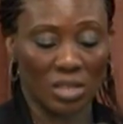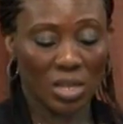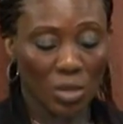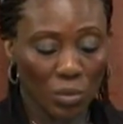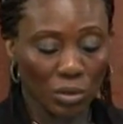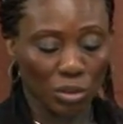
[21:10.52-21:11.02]

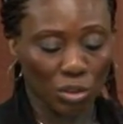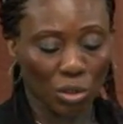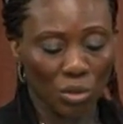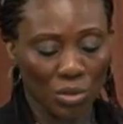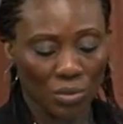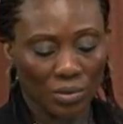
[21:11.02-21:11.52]
He will show
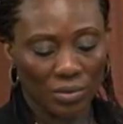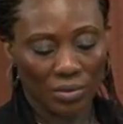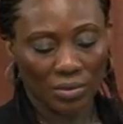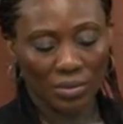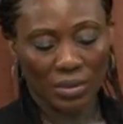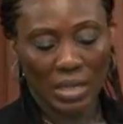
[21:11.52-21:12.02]
you.
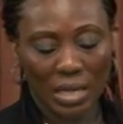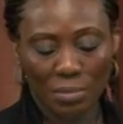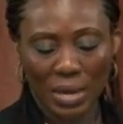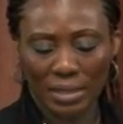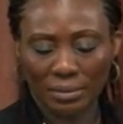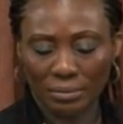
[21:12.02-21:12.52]

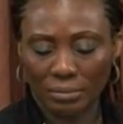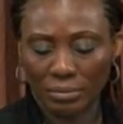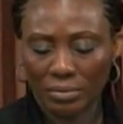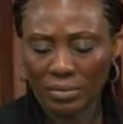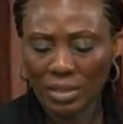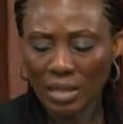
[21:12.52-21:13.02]
Amen.
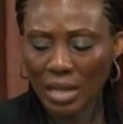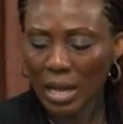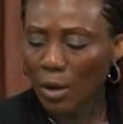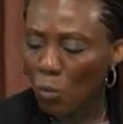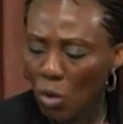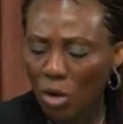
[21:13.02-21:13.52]

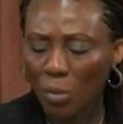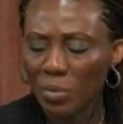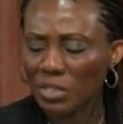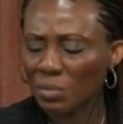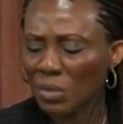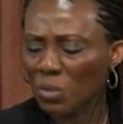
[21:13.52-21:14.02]
I woke up
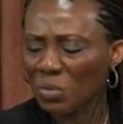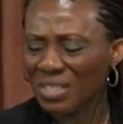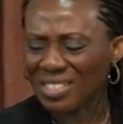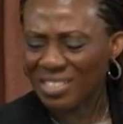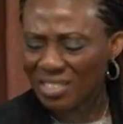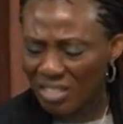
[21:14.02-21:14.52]
this morning with
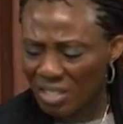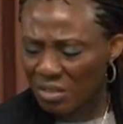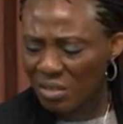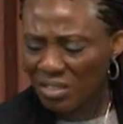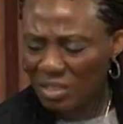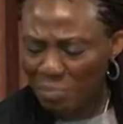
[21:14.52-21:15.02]
a
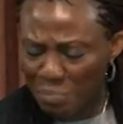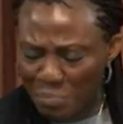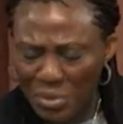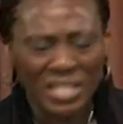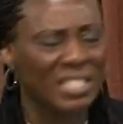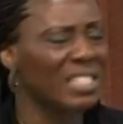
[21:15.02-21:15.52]
serious
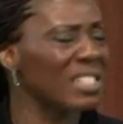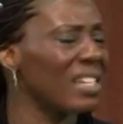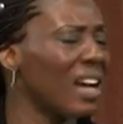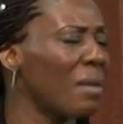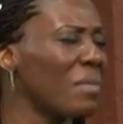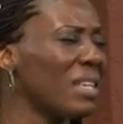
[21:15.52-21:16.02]
burden.
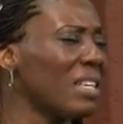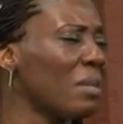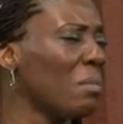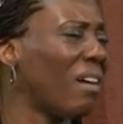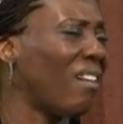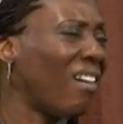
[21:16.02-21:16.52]
I mean, in
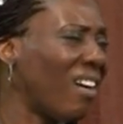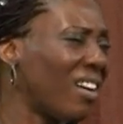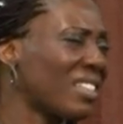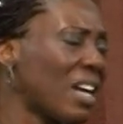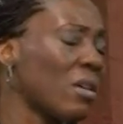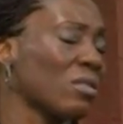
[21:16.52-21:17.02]
my
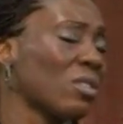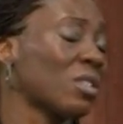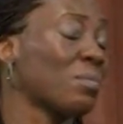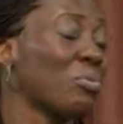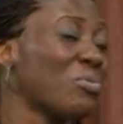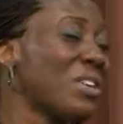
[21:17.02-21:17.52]
heart, I was
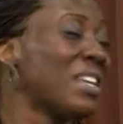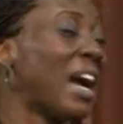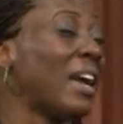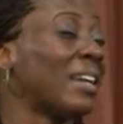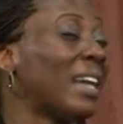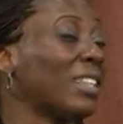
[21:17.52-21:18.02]
just praying.
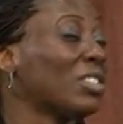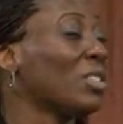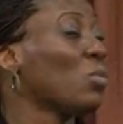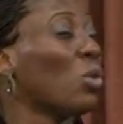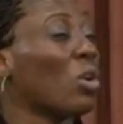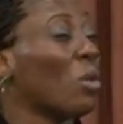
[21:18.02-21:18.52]
I actually
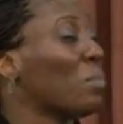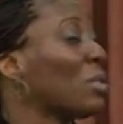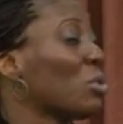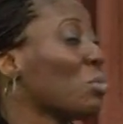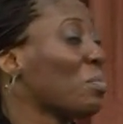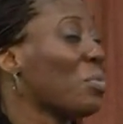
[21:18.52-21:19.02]
woke up
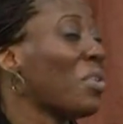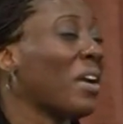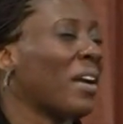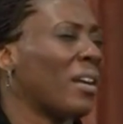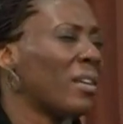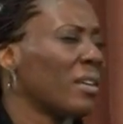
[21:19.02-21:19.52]
into prayer,